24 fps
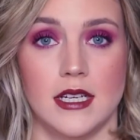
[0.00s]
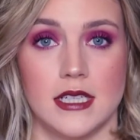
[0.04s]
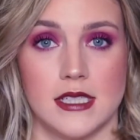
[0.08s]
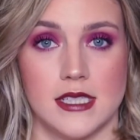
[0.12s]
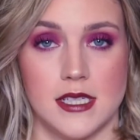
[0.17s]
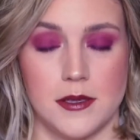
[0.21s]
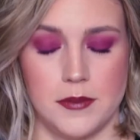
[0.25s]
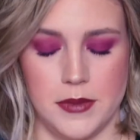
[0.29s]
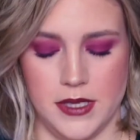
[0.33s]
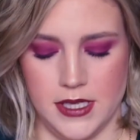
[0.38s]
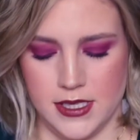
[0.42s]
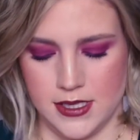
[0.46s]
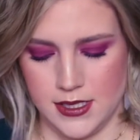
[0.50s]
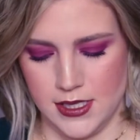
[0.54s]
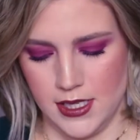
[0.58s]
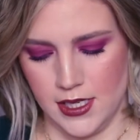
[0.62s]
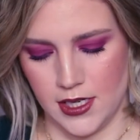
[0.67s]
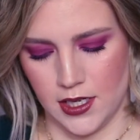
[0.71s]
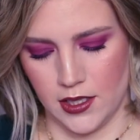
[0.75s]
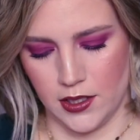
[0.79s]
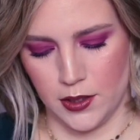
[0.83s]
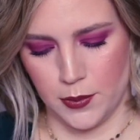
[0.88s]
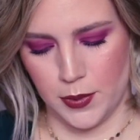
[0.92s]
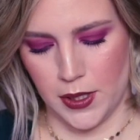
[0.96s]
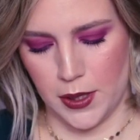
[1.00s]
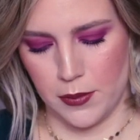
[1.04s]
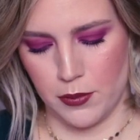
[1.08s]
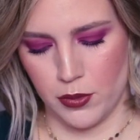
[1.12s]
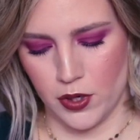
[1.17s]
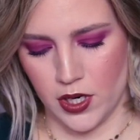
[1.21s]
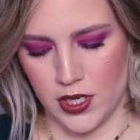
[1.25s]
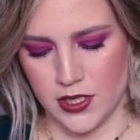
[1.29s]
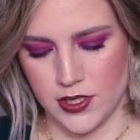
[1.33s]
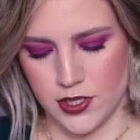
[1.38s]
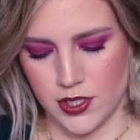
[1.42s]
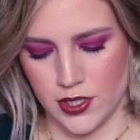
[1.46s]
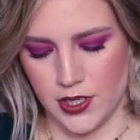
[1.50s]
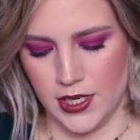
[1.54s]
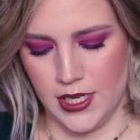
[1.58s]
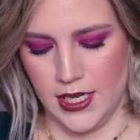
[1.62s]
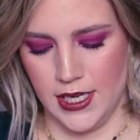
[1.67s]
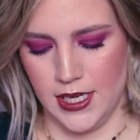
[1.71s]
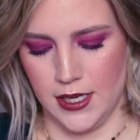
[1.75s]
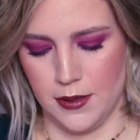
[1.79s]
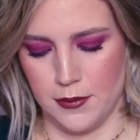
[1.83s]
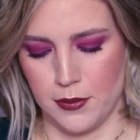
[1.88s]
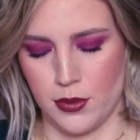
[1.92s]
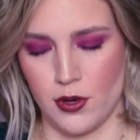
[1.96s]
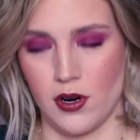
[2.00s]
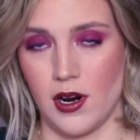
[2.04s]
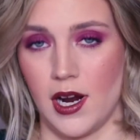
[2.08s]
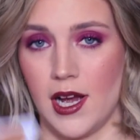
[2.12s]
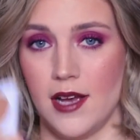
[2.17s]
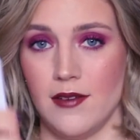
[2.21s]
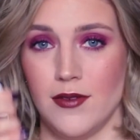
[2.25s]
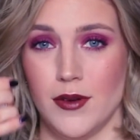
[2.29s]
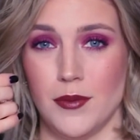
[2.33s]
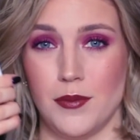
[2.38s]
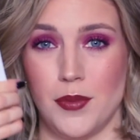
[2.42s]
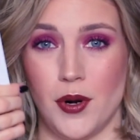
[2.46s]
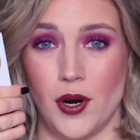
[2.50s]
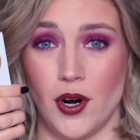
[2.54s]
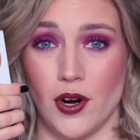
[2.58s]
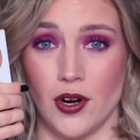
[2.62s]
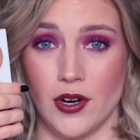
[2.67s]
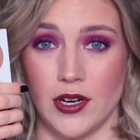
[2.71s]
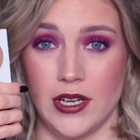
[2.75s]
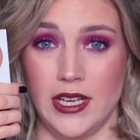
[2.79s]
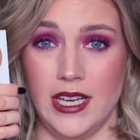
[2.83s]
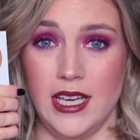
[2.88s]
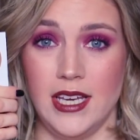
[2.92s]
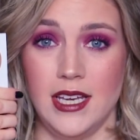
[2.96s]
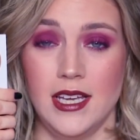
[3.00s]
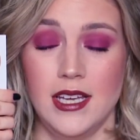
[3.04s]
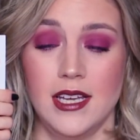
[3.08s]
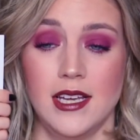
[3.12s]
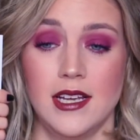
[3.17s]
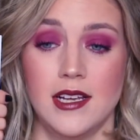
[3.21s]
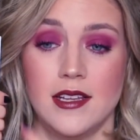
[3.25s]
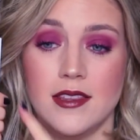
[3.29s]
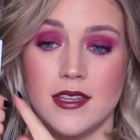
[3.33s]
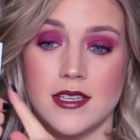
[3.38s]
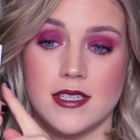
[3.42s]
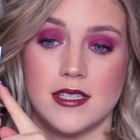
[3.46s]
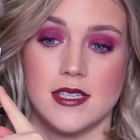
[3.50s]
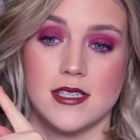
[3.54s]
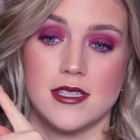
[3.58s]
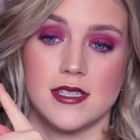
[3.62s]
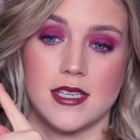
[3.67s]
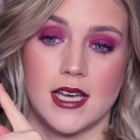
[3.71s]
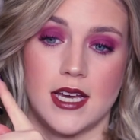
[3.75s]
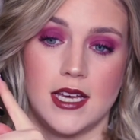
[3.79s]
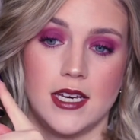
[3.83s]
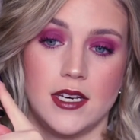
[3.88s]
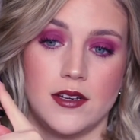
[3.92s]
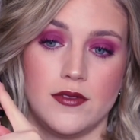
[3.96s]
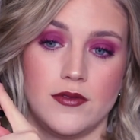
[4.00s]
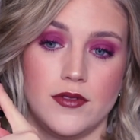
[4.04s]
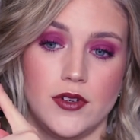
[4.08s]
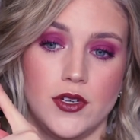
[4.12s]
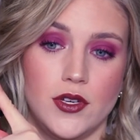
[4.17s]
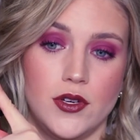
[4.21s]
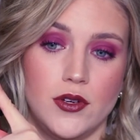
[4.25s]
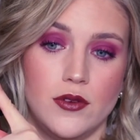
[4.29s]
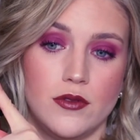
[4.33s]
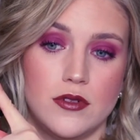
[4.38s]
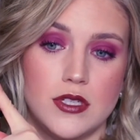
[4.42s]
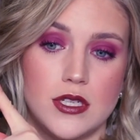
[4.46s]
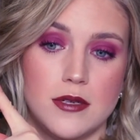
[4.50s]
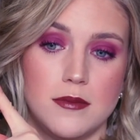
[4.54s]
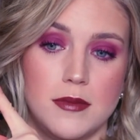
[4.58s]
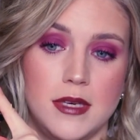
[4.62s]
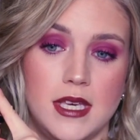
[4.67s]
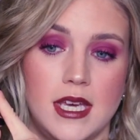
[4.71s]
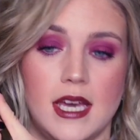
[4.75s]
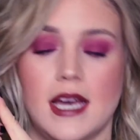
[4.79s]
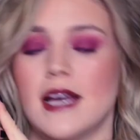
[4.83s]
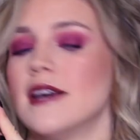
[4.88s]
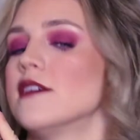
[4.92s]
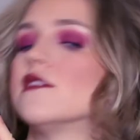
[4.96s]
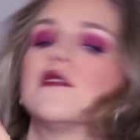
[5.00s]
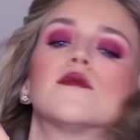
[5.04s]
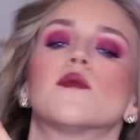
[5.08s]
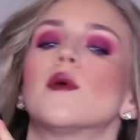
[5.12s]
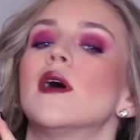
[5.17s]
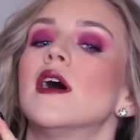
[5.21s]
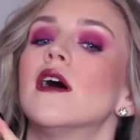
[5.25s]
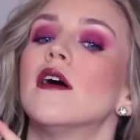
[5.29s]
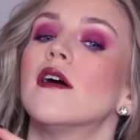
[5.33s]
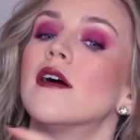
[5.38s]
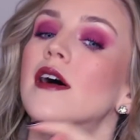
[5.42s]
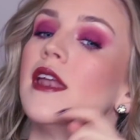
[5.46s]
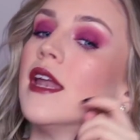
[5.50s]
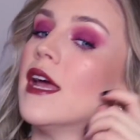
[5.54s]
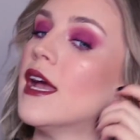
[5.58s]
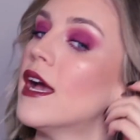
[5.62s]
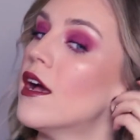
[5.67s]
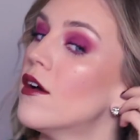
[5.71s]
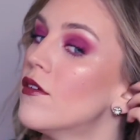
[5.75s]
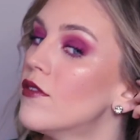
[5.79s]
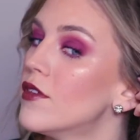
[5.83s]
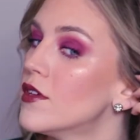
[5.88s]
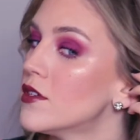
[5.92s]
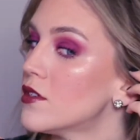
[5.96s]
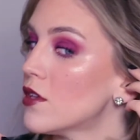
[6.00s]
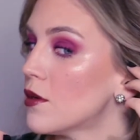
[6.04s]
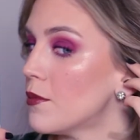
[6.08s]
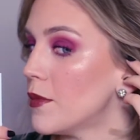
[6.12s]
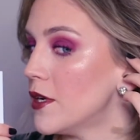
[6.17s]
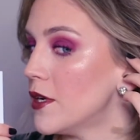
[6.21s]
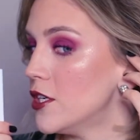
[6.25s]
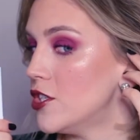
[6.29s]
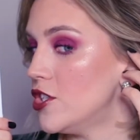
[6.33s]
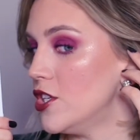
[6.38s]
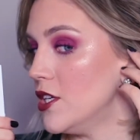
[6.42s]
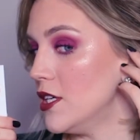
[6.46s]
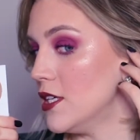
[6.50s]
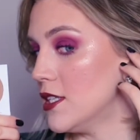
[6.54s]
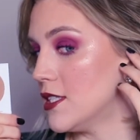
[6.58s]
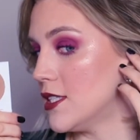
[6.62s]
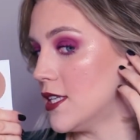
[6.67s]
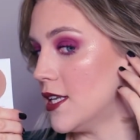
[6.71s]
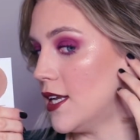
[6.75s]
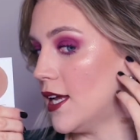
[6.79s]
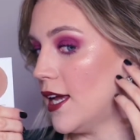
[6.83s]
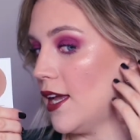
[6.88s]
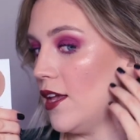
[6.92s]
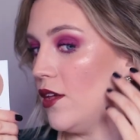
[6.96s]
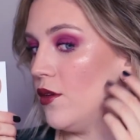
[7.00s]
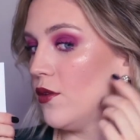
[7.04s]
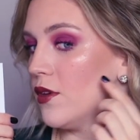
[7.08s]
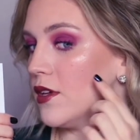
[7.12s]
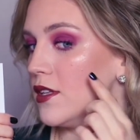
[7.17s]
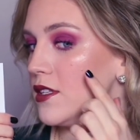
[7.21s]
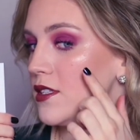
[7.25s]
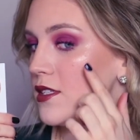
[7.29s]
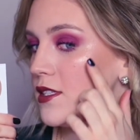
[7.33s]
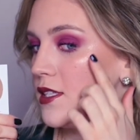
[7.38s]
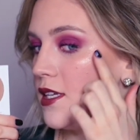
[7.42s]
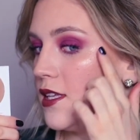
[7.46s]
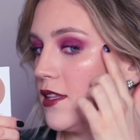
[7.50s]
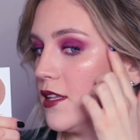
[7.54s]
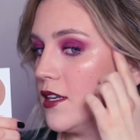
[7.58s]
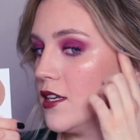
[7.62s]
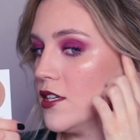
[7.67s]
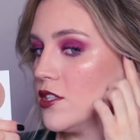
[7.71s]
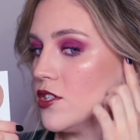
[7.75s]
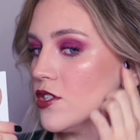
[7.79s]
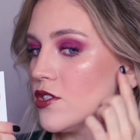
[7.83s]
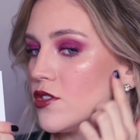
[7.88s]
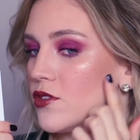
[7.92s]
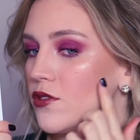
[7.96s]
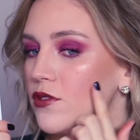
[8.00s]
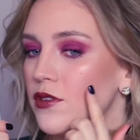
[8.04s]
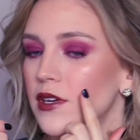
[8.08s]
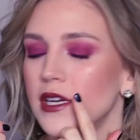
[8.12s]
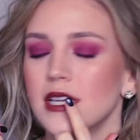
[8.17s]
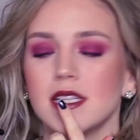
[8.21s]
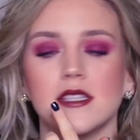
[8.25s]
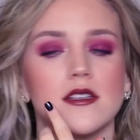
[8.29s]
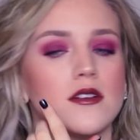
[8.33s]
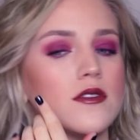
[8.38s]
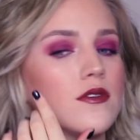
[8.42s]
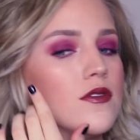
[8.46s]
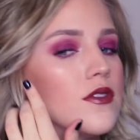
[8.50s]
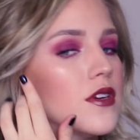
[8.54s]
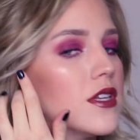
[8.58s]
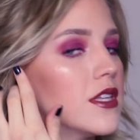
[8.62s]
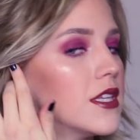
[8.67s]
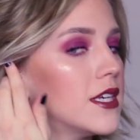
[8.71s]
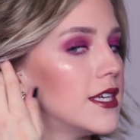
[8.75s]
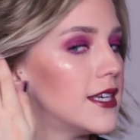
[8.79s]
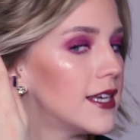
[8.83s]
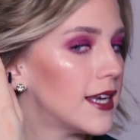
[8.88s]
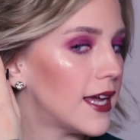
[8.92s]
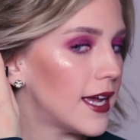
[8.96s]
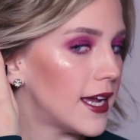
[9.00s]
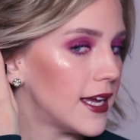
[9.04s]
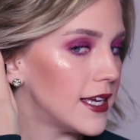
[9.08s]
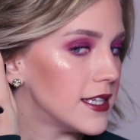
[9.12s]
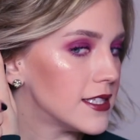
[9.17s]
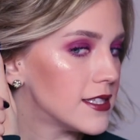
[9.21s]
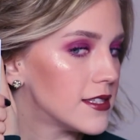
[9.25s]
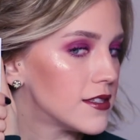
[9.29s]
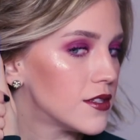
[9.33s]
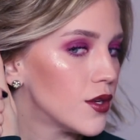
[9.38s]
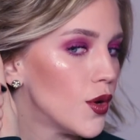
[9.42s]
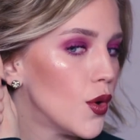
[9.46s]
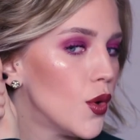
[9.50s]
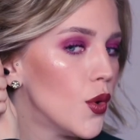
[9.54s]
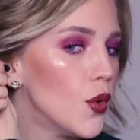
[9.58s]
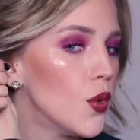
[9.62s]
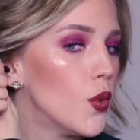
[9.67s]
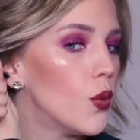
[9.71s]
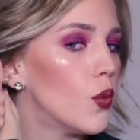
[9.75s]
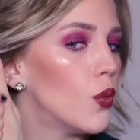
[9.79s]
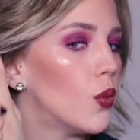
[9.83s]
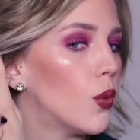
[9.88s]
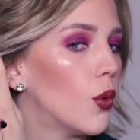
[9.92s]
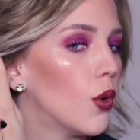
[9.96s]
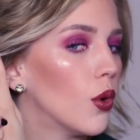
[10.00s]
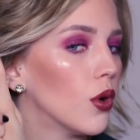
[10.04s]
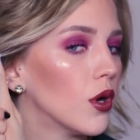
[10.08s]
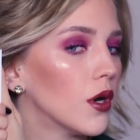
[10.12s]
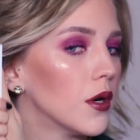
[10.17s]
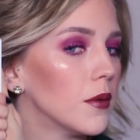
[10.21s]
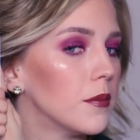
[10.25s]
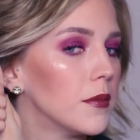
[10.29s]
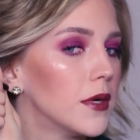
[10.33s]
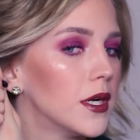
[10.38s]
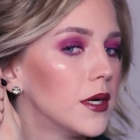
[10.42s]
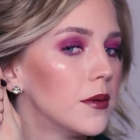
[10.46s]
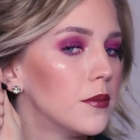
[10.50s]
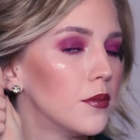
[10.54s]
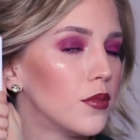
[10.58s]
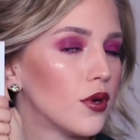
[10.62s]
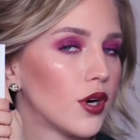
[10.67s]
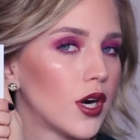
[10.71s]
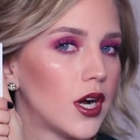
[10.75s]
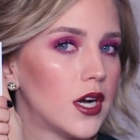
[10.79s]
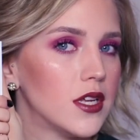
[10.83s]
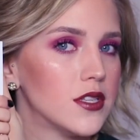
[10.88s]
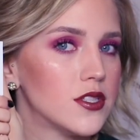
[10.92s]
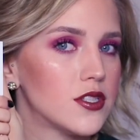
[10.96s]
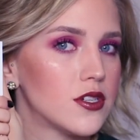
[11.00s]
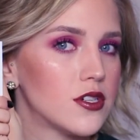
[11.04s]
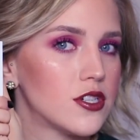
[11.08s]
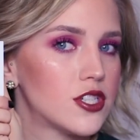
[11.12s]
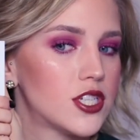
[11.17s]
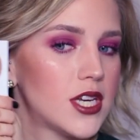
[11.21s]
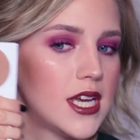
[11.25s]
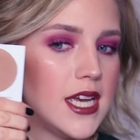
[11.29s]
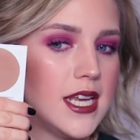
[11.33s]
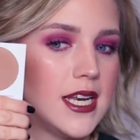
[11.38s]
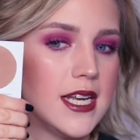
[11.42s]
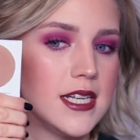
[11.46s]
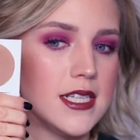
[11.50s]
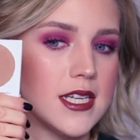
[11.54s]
Next up is the Colourpop bronzer in Private Party. This is kind of new to me as well, and I have this on my cheeks today. You can see that it just creates a really nice warm bronzer shade.